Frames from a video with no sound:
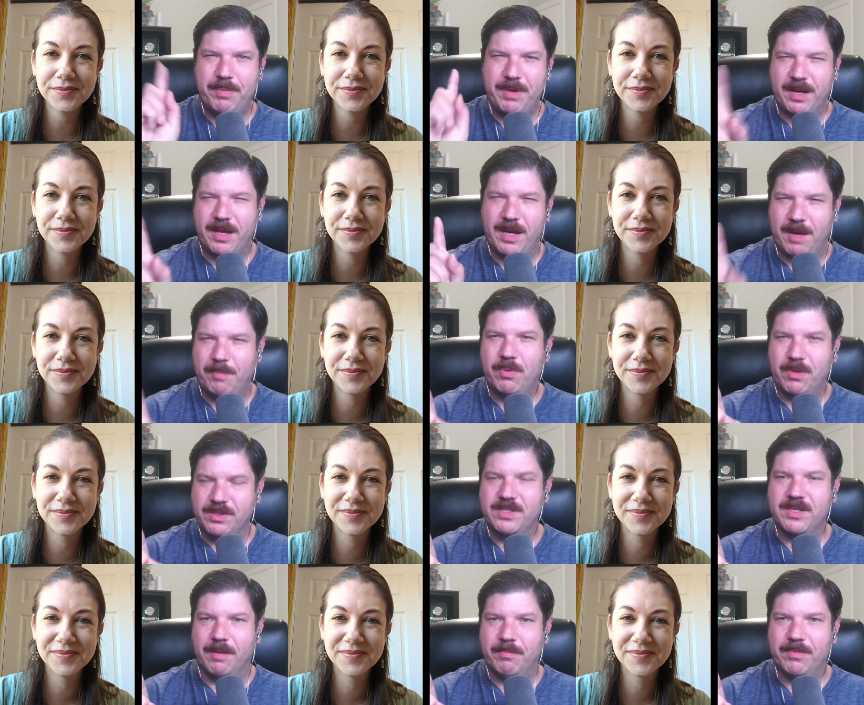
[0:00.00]
Speaker 1: picking up on
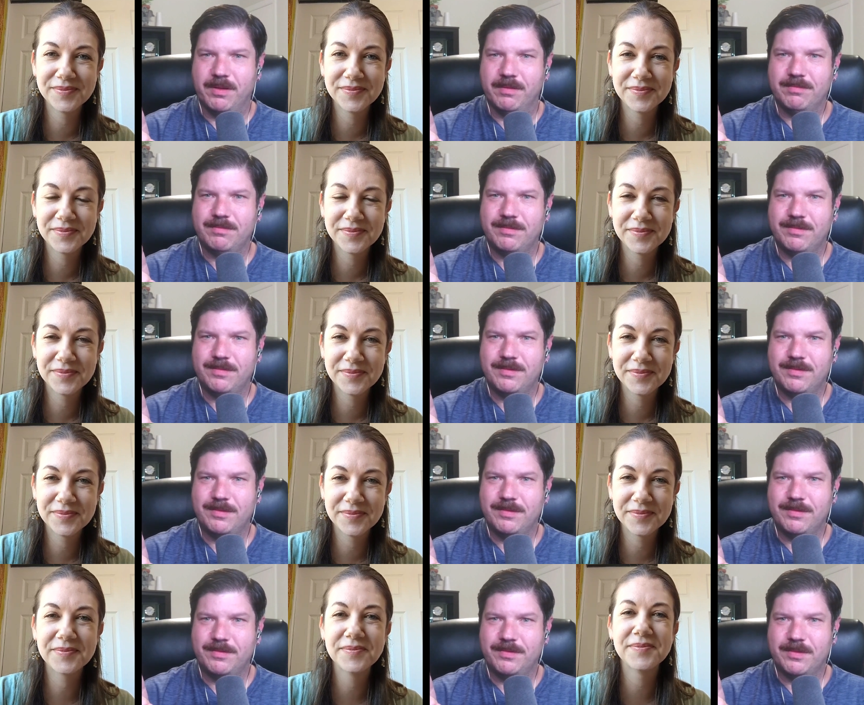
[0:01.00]
something
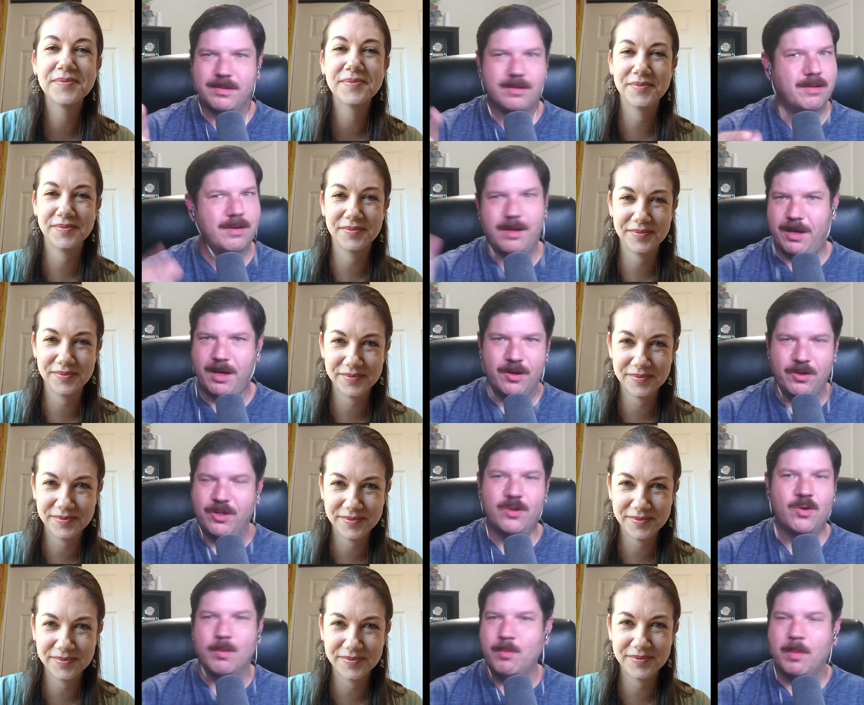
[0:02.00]
and uh, the
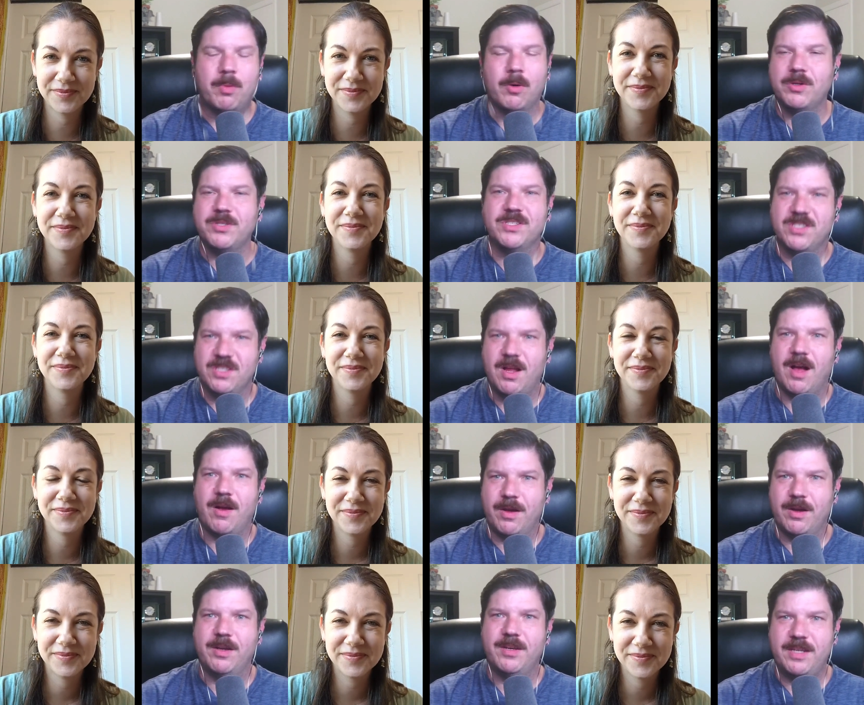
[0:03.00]
normal person's not
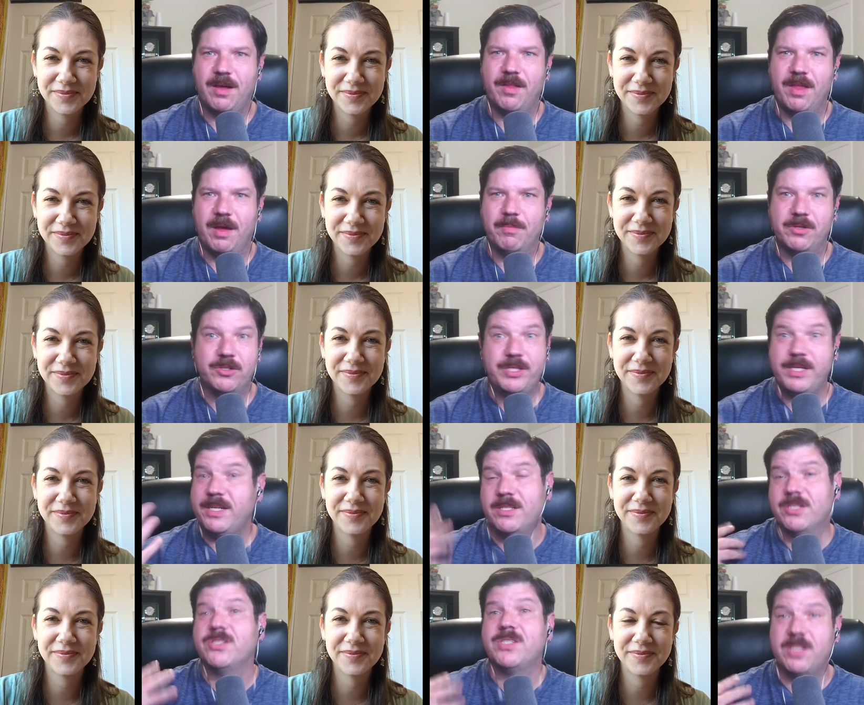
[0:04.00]
going to tell that but she can
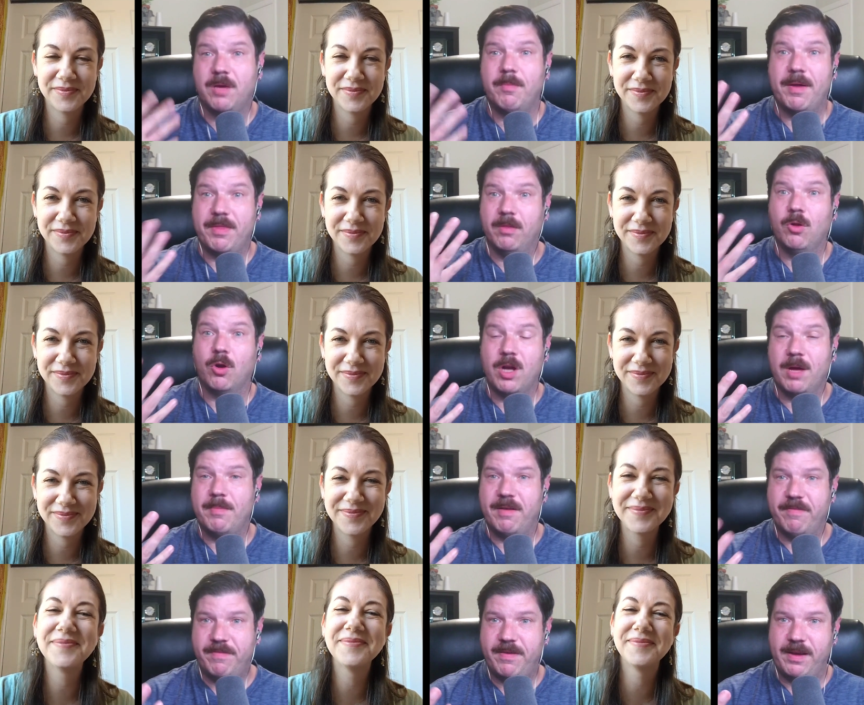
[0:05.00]
just tell by the look on
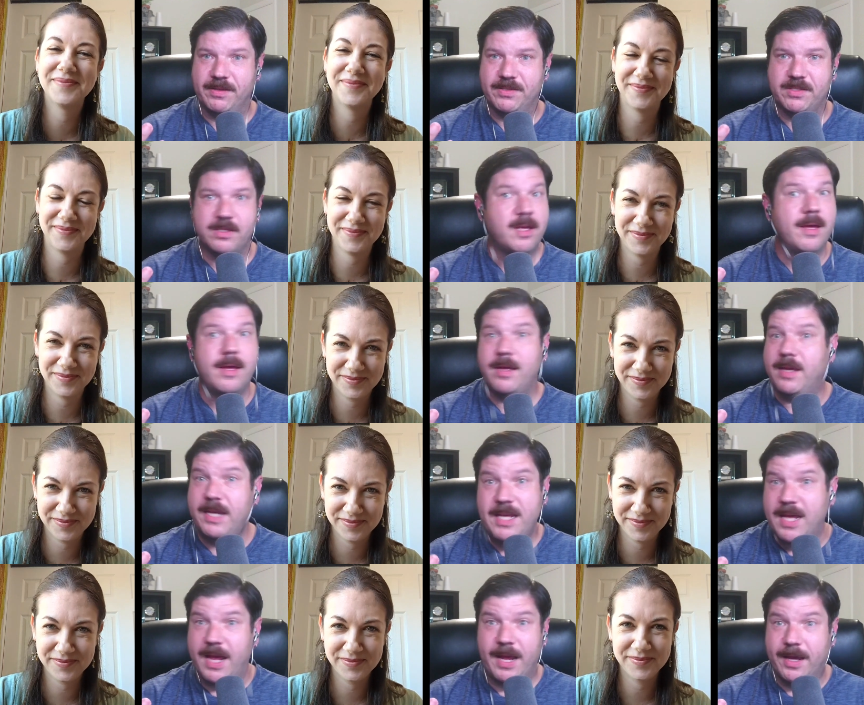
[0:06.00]
my face
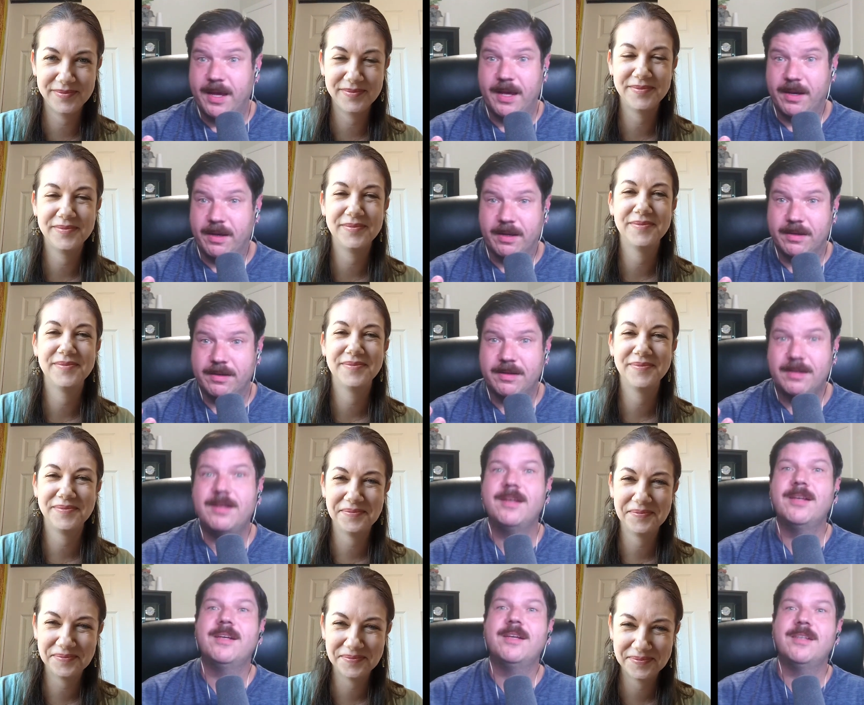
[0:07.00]
he ain't getting it
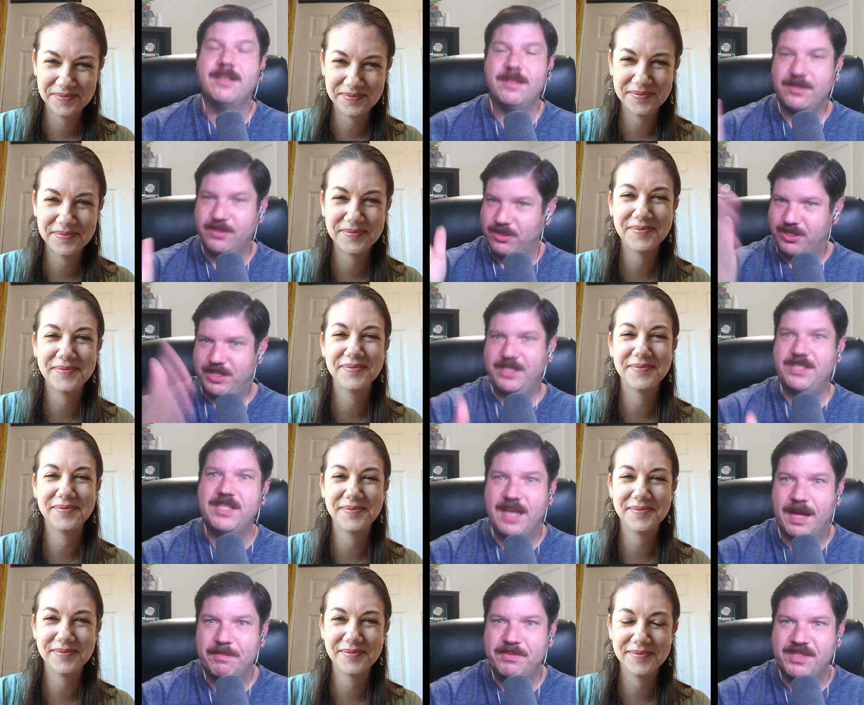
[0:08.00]
so she
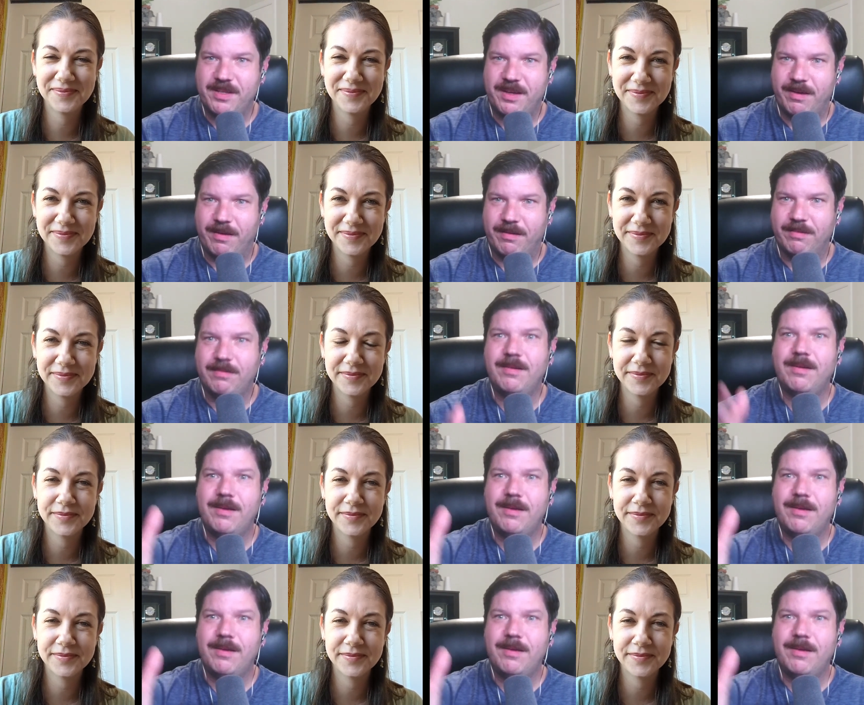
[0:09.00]
steps in